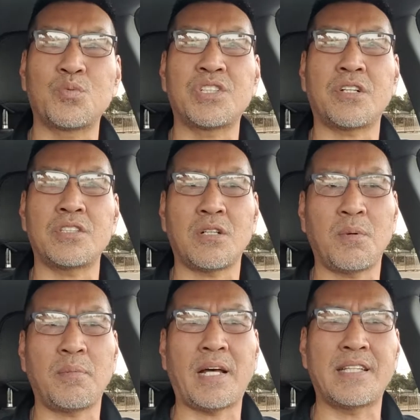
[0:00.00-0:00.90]
We share some
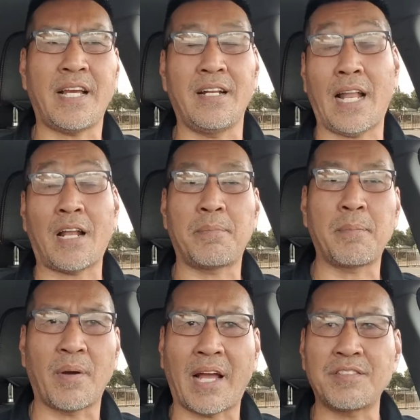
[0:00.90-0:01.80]
about that, and a lot of
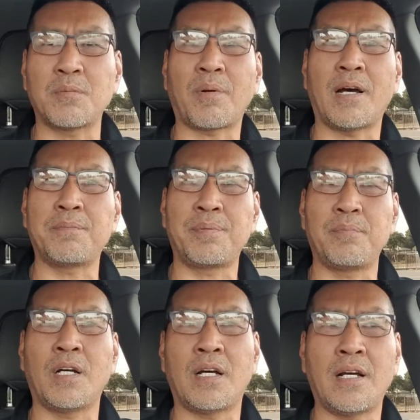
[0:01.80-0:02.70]
people have some pro-
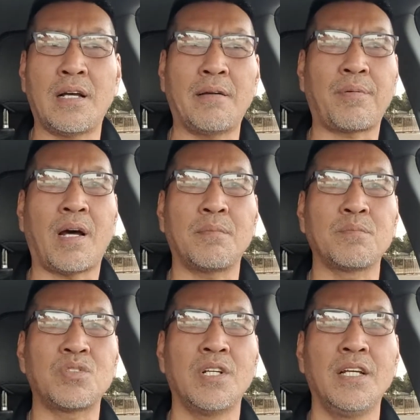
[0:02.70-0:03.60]
uh, have
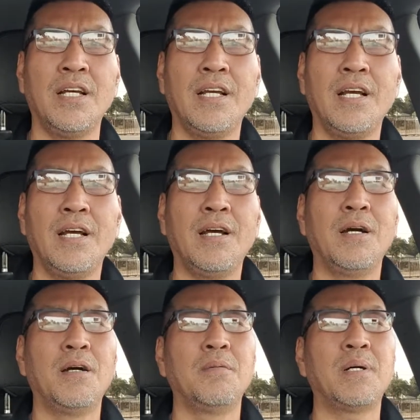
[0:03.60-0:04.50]
problems.
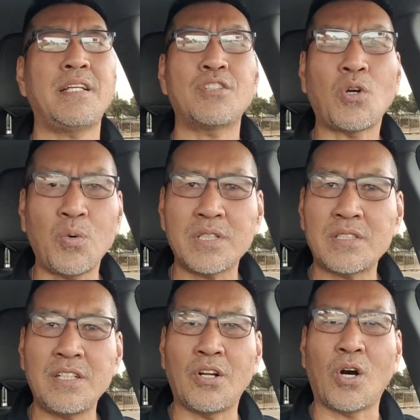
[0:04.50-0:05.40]
But there's
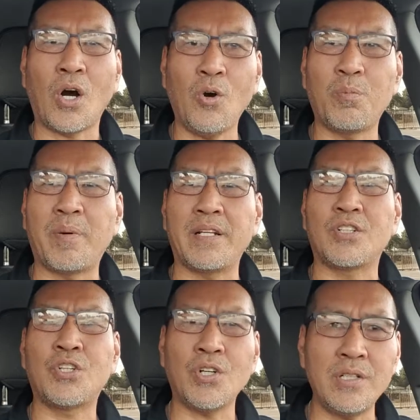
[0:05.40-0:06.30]
always, you know, hope
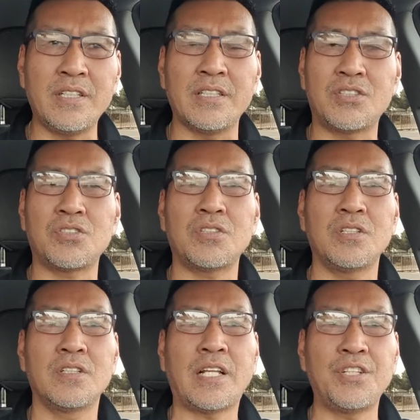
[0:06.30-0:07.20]
and goodness
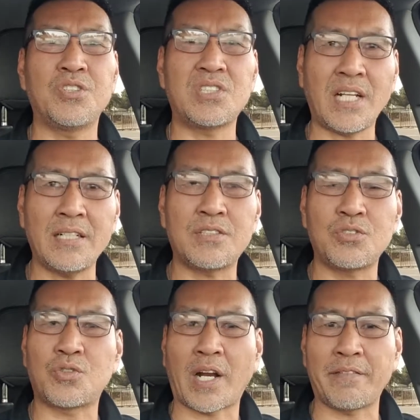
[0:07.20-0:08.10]
that you
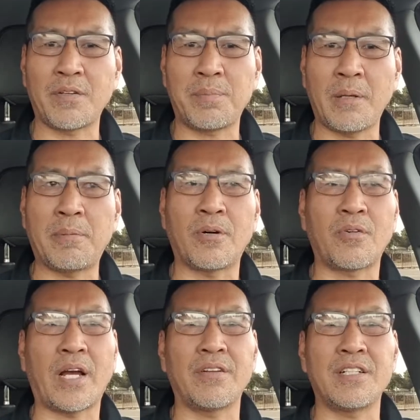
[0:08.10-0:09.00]
sense driving people
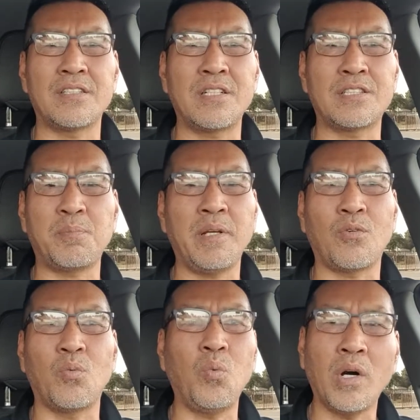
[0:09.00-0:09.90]
around. It's it's been
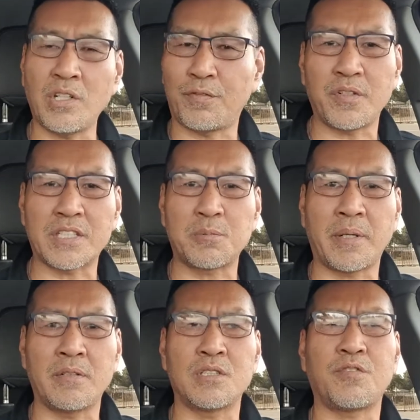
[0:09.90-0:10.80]
a wonderful
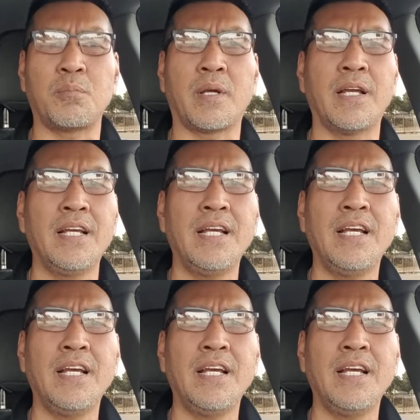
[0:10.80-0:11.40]
experience for me.